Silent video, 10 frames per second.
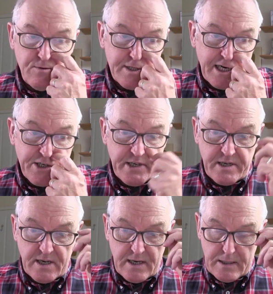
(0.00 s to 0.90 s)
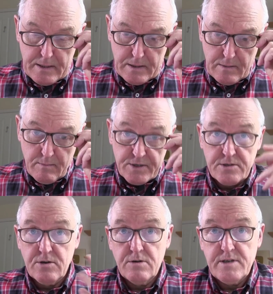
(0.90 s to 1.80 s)
was actually
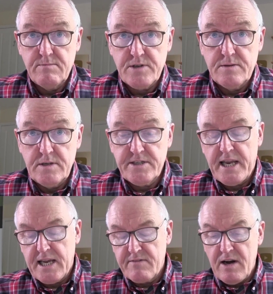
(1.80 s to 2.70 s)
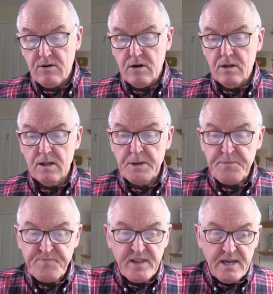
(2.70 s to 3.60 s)
moratoriums on the selling of alcohol,
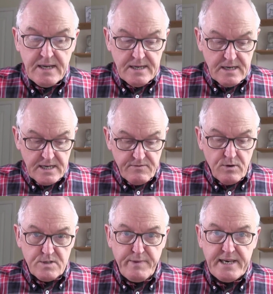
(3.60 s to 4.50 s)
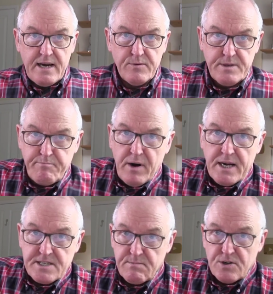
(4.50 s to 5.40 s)
you've always been able to buy
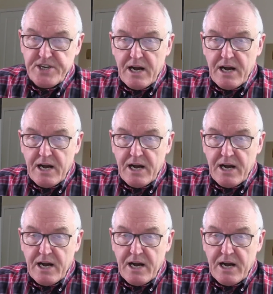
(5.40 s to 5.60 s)
as much